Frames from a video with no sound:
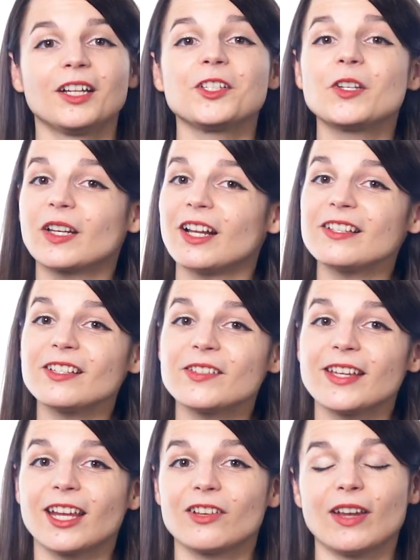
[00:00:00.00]
You can also
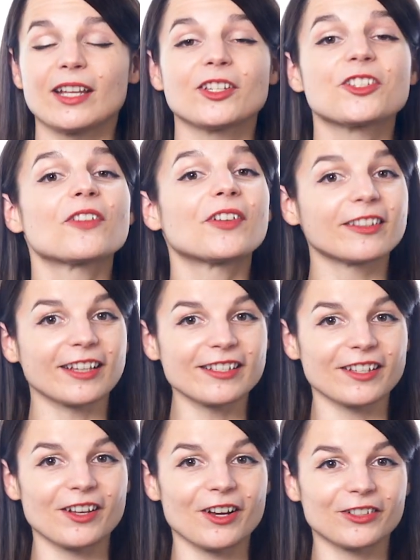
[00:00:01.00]
take advantage of our
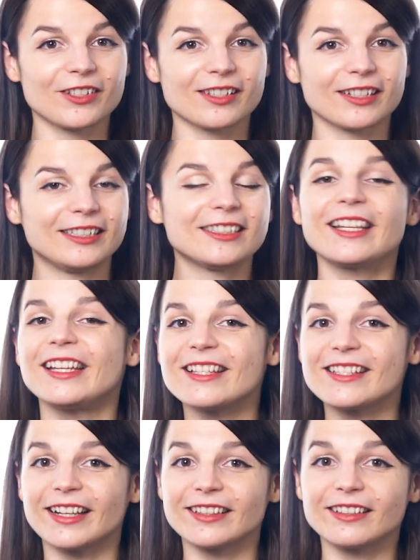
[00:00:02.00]
lesson notes.
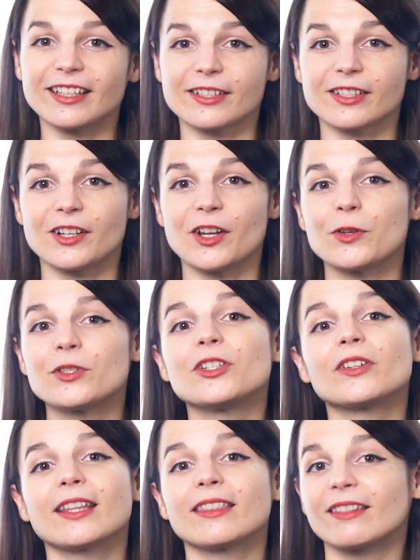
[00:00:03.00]
Inside the lesson notes,
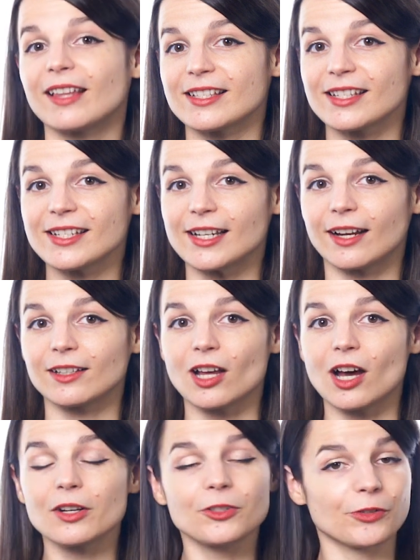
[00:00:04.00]
you'll get the lesson
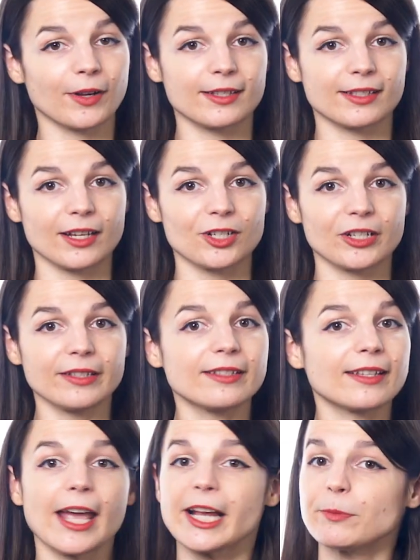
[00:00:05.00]
dialogue,
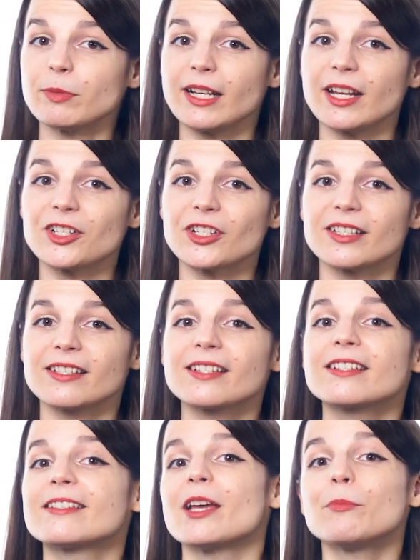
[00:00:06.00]
translations, explanations,
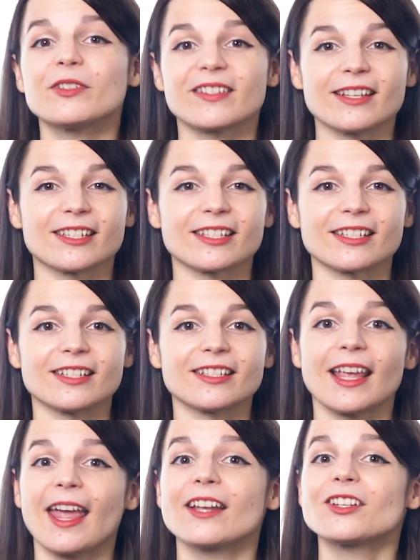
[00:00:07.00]
sample
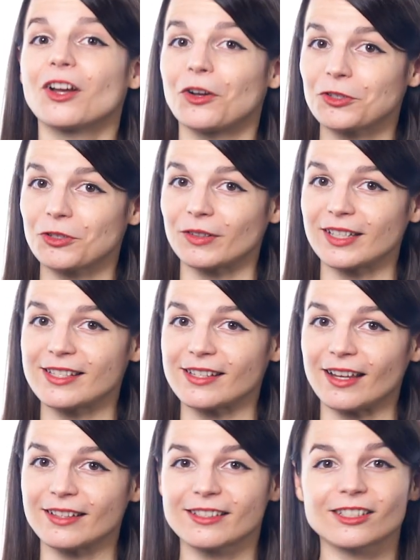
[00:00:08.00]
sentences, and cultural
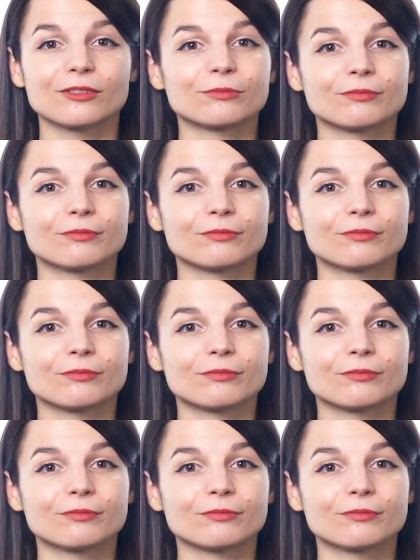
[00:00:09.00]
insights.